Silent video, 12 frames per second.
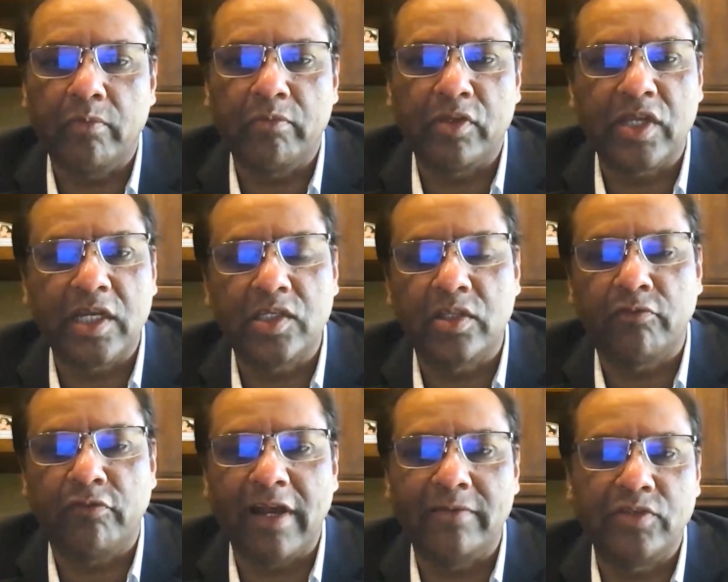Besides the
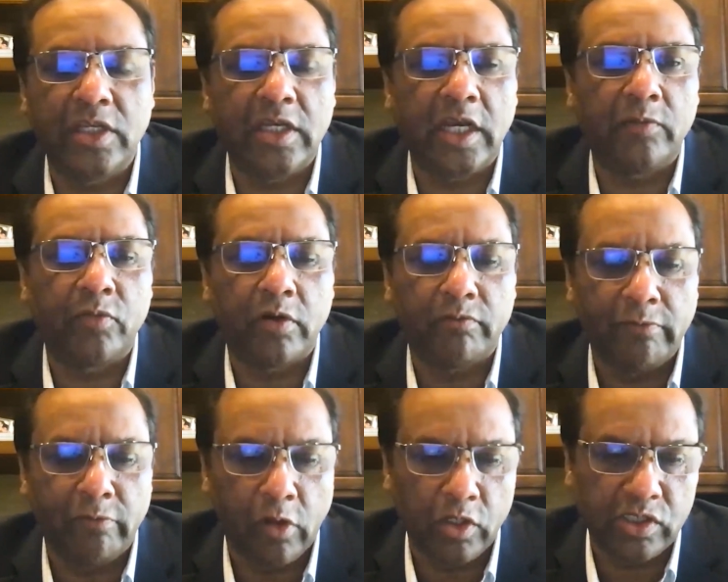5G network,
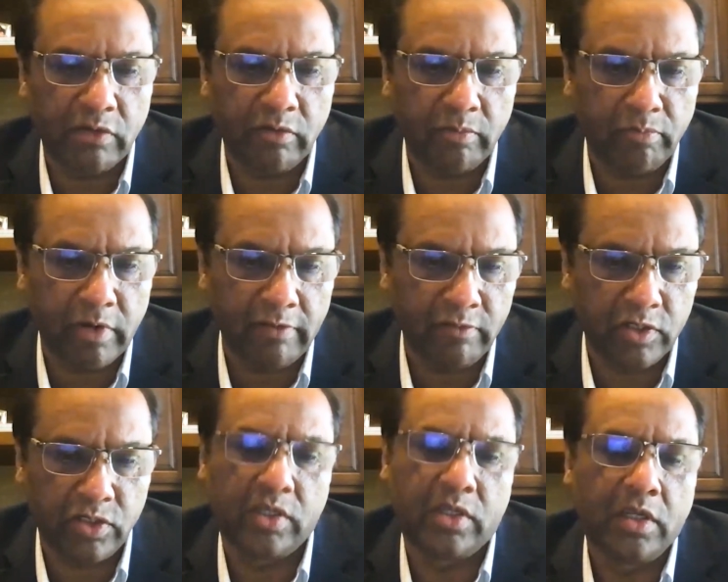we've launched our
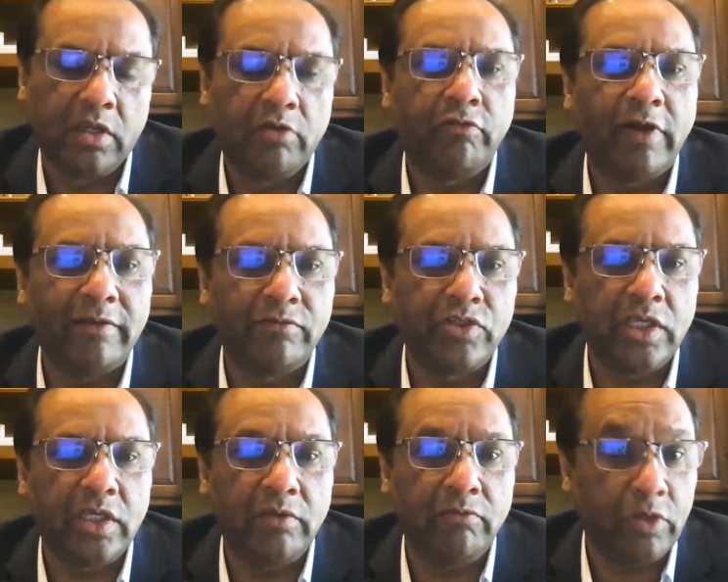private
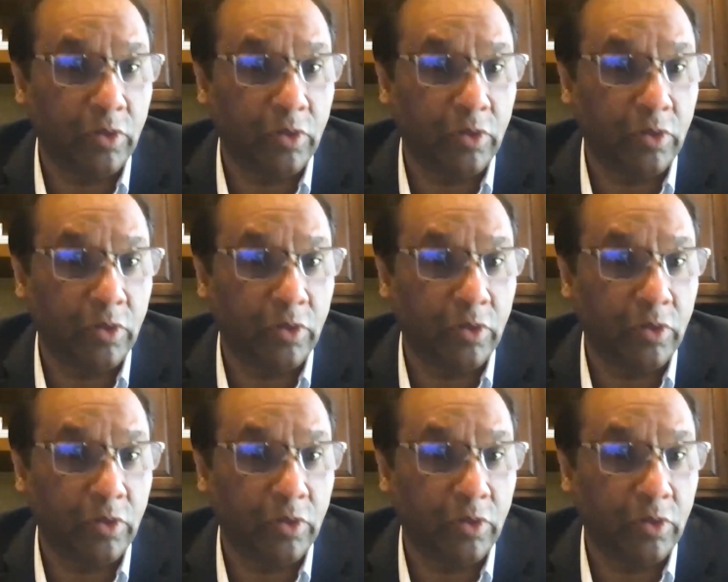5G